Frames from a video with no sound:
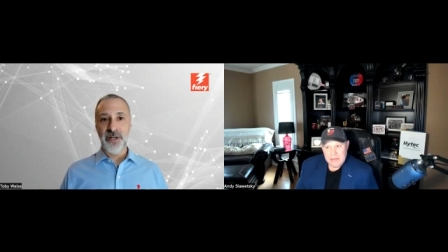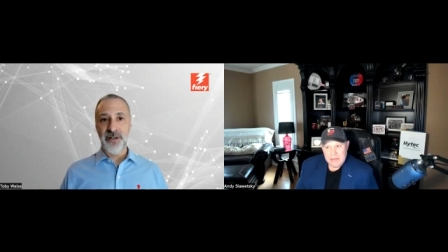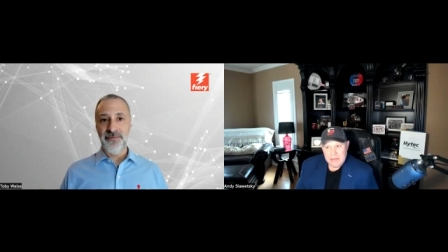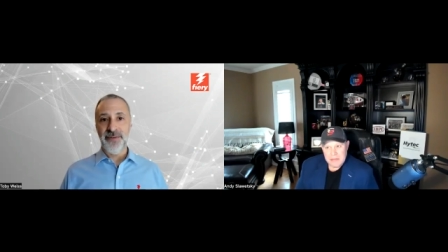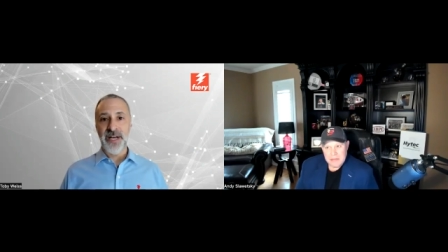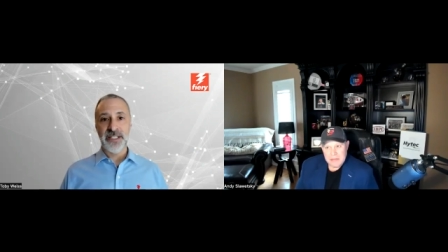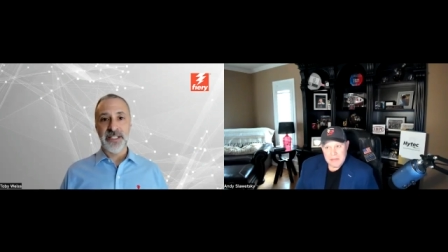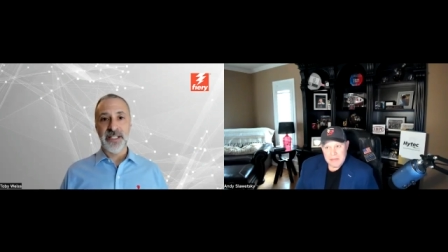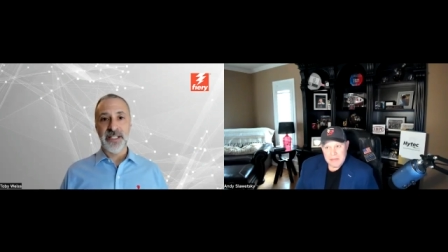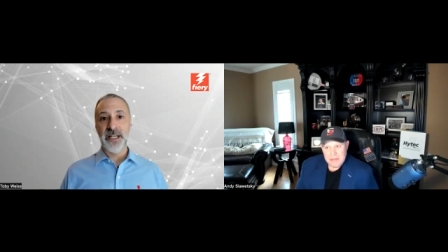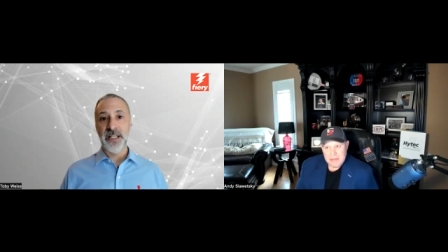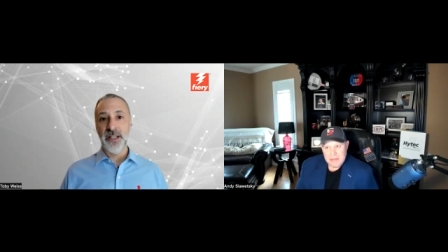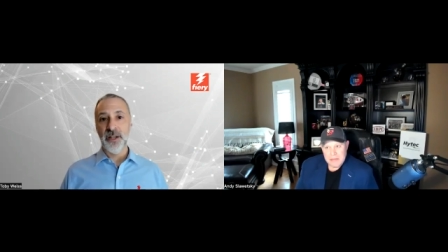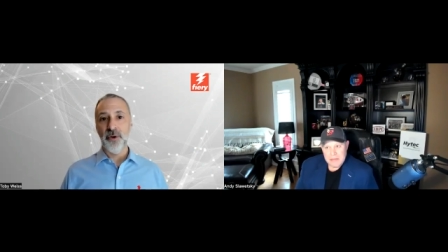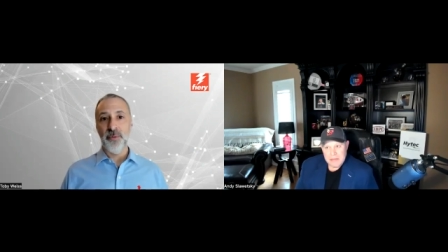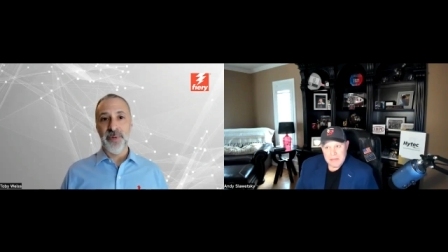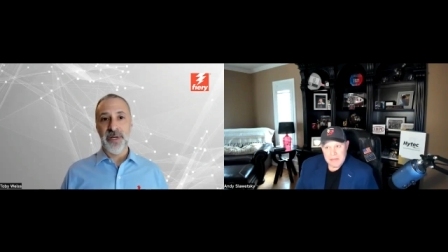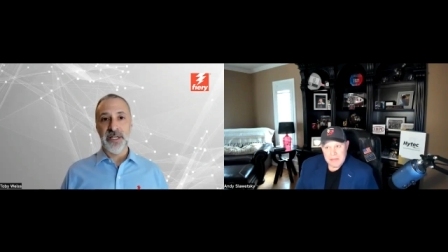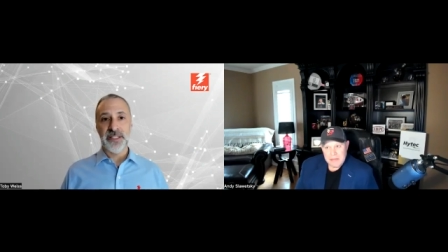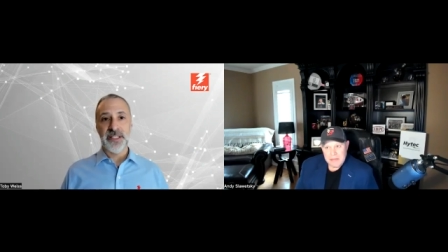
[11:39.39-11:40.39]
investing a little
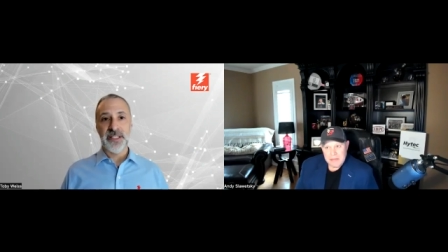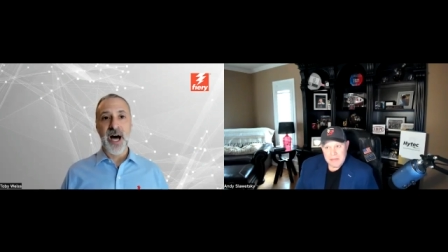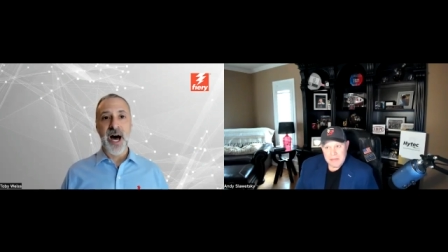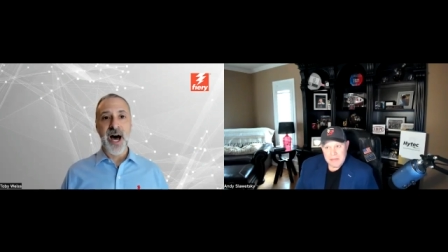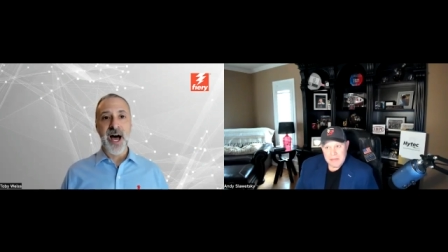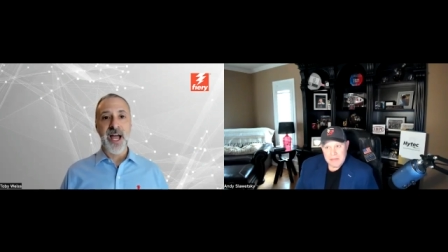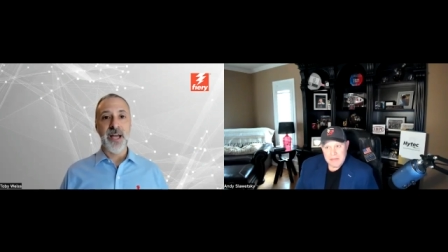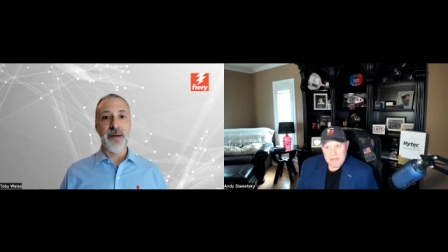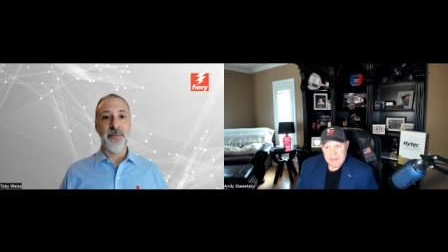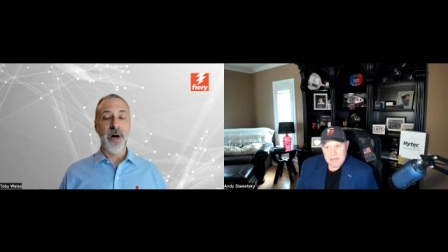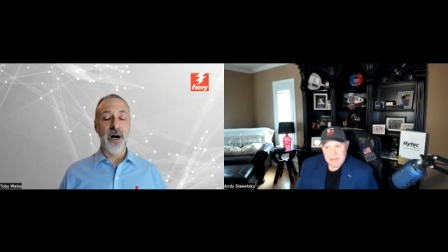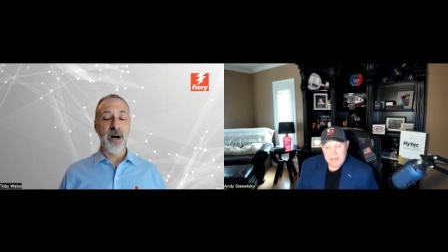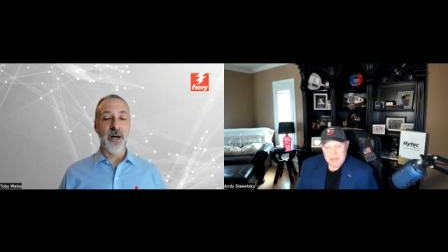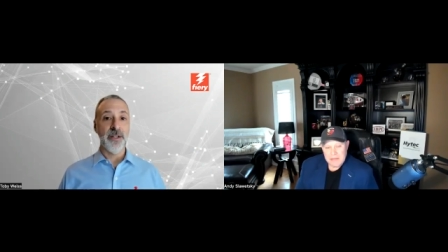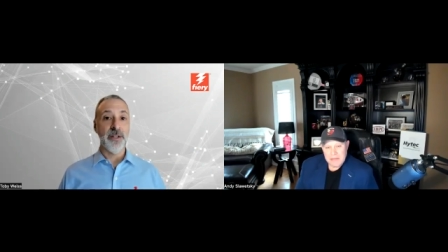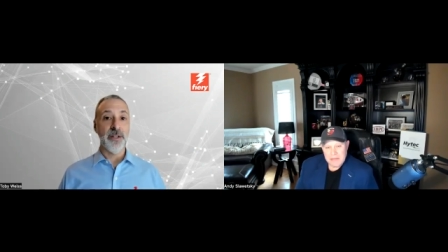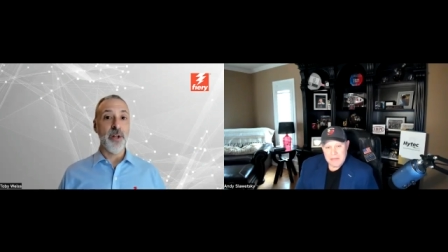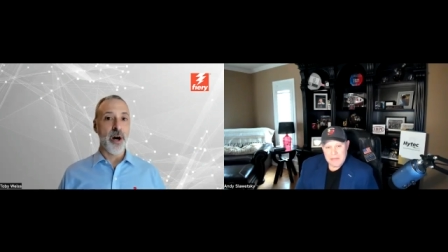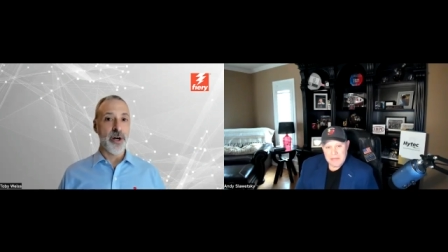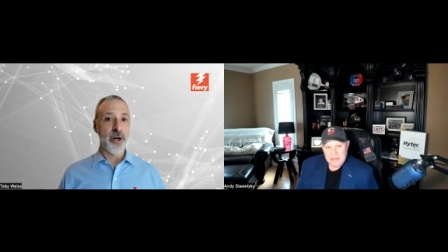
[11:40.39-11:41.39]
bit of time on
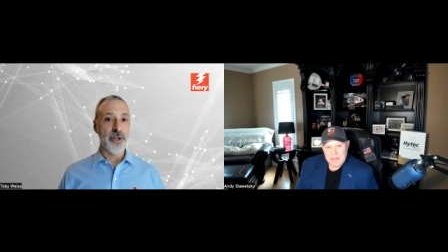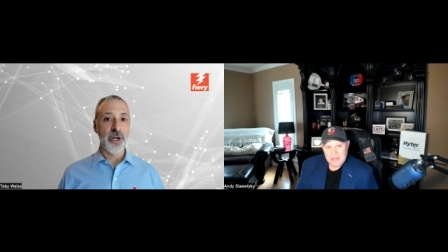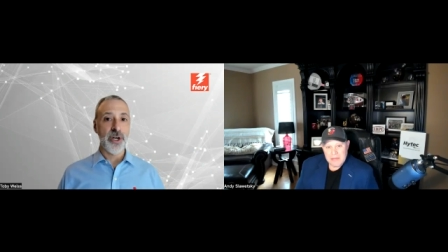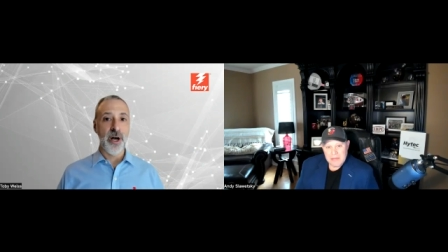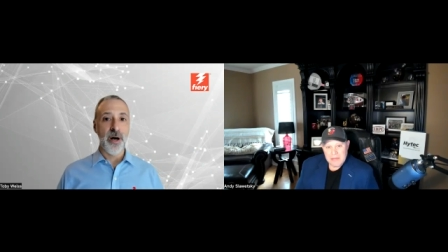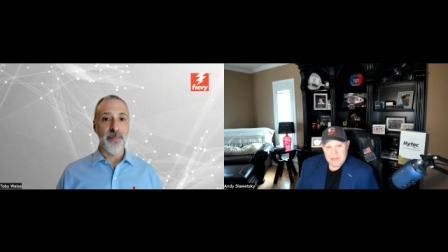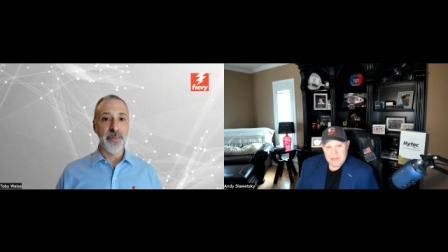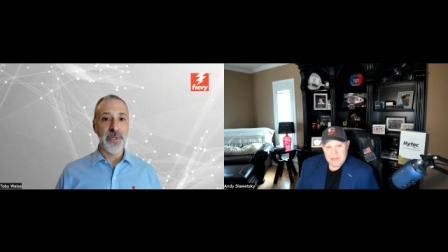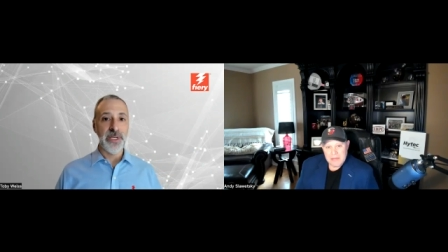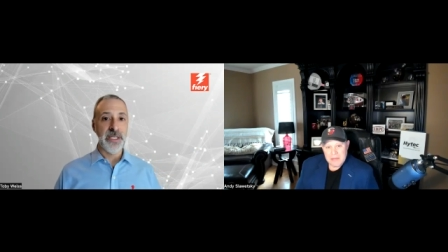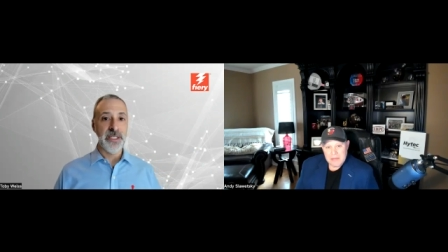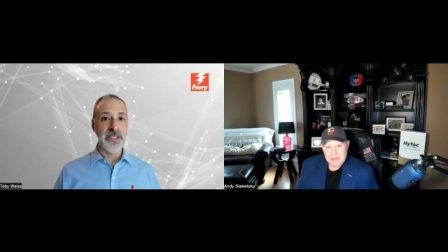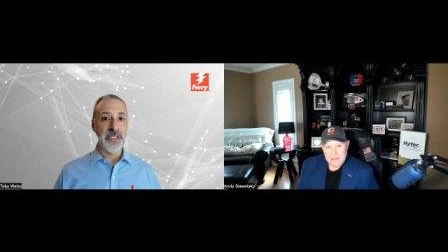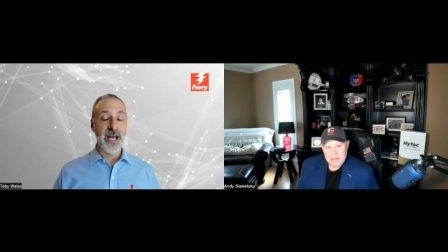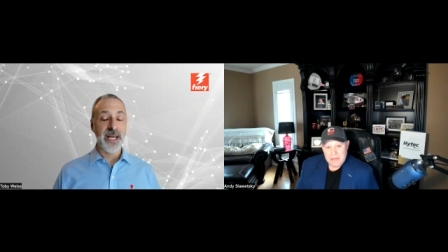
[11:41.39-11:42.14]
the larger companies,